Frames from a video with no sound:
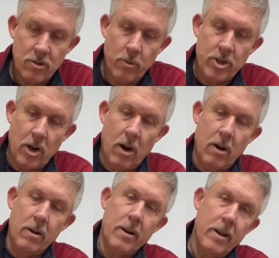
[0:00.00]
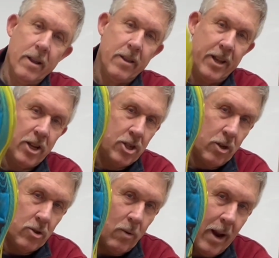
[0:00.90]
which are these
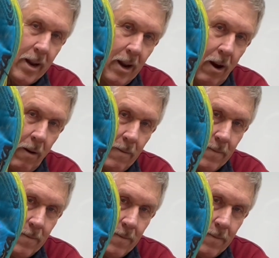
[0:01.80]
shoes right here.